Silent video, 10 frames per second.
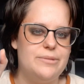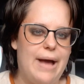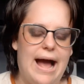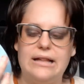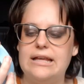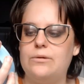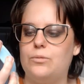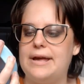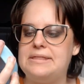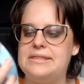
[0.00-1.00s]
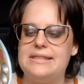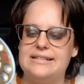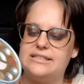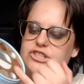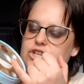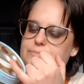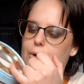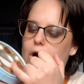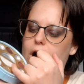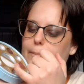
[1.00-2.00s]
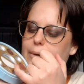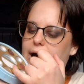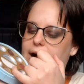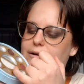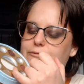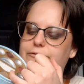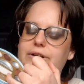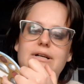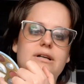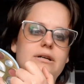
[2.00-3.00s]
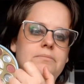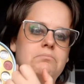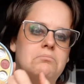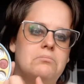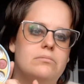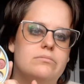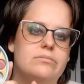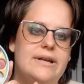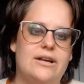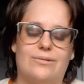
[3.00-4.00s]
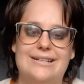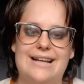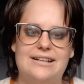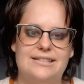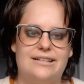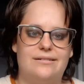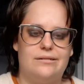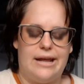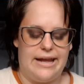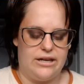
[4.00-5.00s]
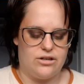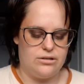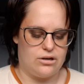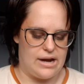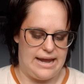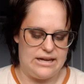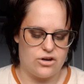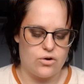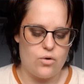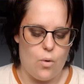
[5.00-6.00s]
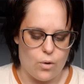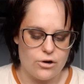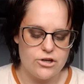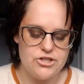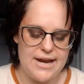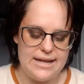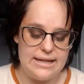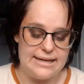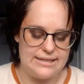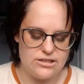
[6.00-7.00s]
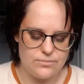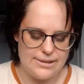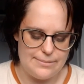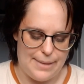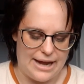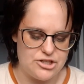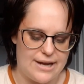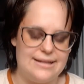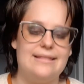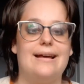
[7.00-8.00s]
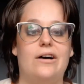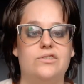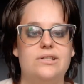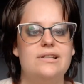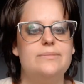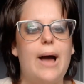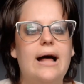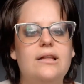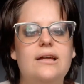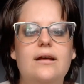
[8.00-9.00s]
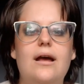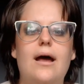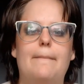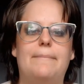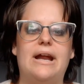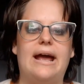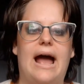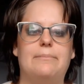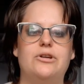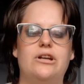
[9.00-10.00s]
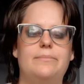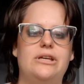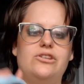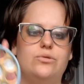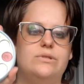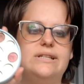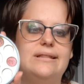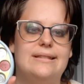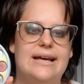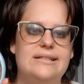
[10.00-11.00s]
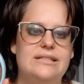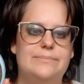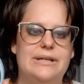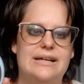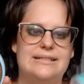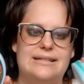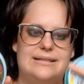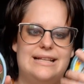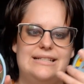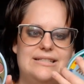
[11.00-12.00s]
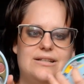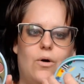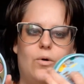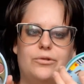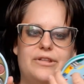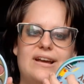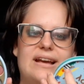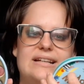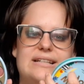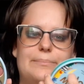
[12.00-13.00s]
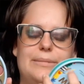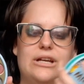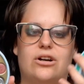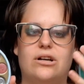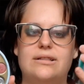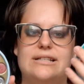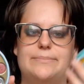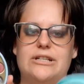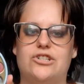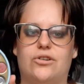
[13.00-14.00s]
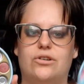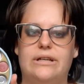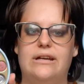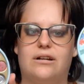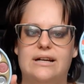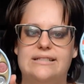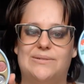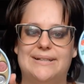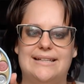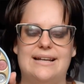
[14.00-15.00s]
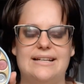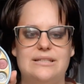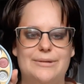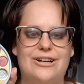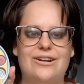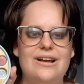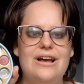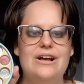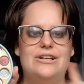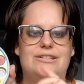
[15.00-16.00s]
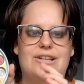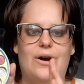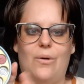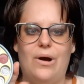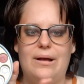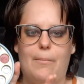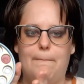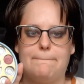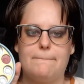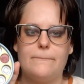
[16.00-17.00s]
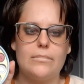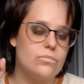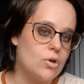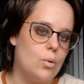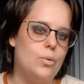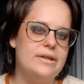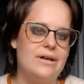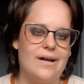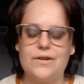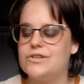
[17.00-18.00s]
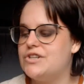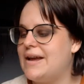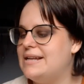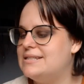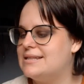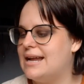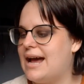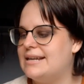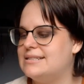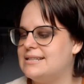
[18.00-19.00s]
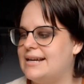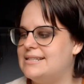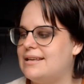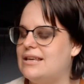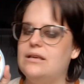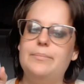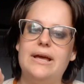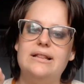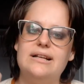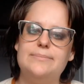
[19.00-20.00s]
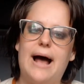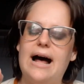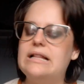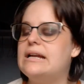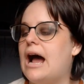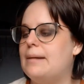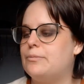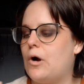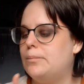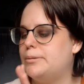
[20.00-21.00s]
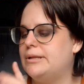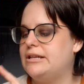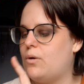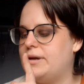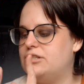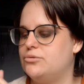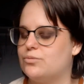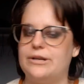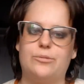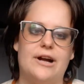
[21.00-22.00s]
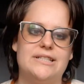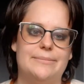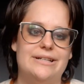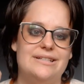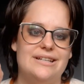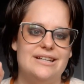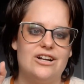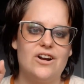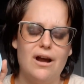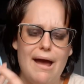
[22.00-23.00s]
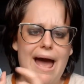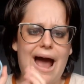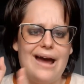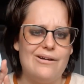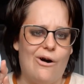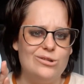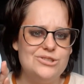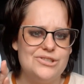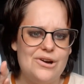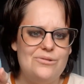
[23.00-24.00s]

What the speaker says: palette with this just pop of iridescent inner corner shade. It doesn't really match anything else in this palette, but I am going to be using this because this whole thing is a mirror. This big circle here is a really nice mirror. So with other shades that I decide to keep in this palette, I'm probably going to repress them into here. And also,